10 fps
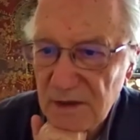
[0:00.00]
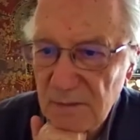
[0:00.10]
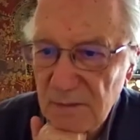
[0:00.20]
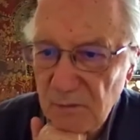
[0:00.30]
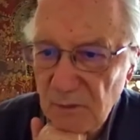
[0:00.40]

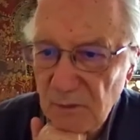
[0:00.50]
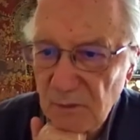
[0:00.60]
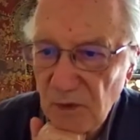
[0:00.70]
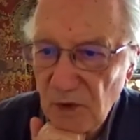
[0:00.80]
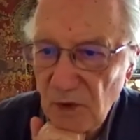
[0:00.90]
It
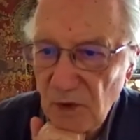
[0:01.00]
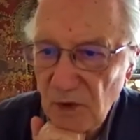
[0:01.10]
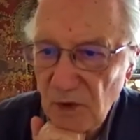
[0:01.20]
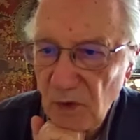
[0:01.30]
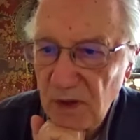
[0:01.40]
is
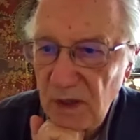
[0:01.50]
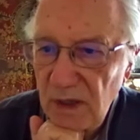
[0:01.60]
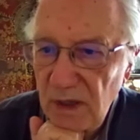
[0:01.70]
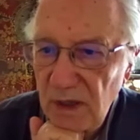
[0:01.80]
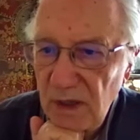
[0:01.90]
like
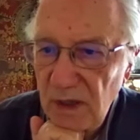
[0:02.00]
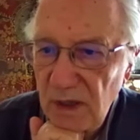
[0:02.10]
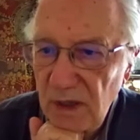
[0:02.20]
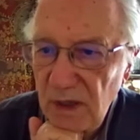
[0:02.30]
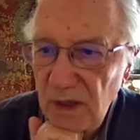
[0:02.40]
this.
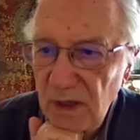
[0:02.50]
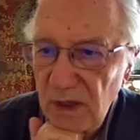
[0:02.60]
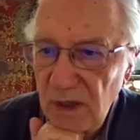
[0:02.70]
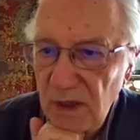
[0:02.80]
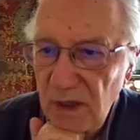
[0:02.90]
Okay,
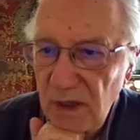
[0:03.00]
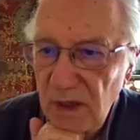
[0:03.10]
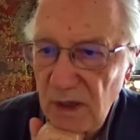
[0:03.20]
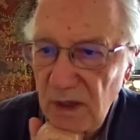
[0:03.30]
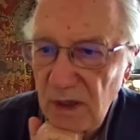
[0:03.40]
and of
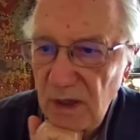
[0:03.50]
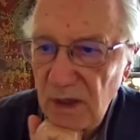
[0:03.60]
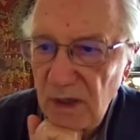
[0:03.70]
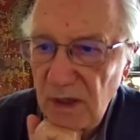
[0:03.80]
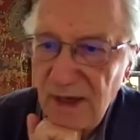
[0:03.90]
course,
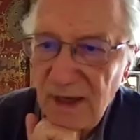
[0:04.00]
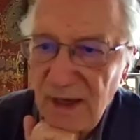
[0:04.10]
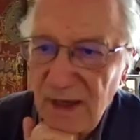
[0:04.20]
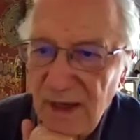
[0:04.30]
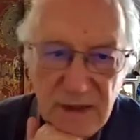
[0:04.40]

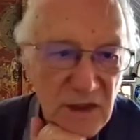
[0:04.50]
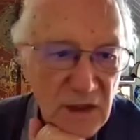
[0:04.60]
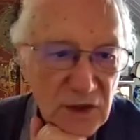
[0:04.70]
like this.